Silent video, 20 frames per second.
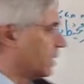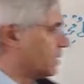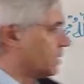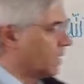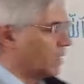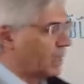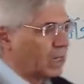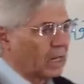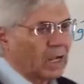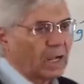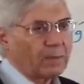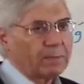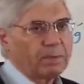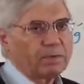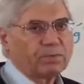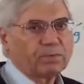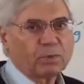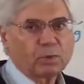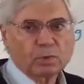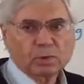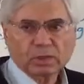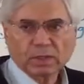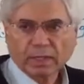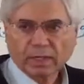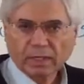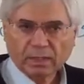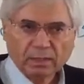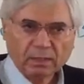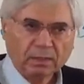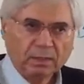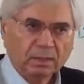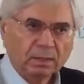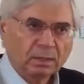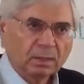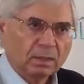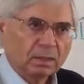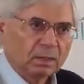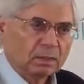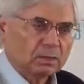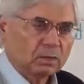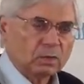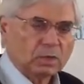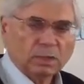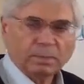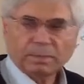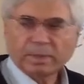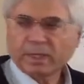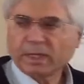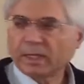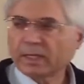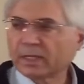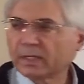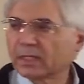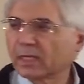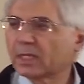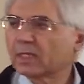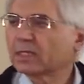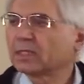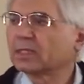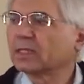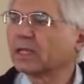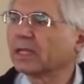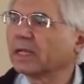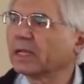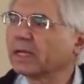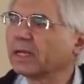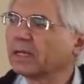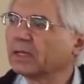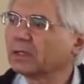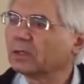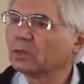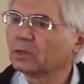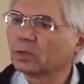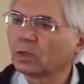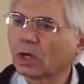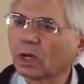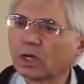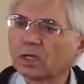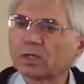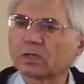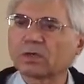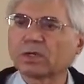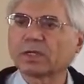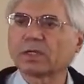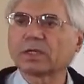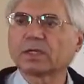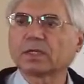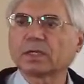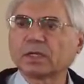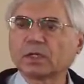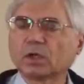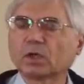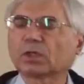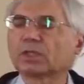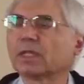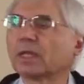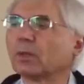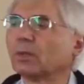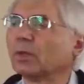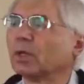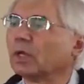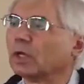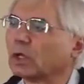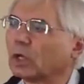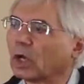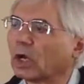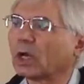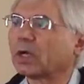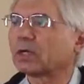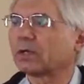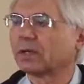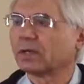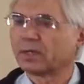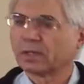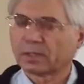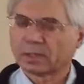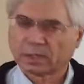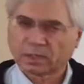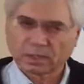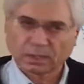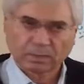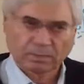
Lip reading: is a la before that. So the meaning is that they do not return or they will not return.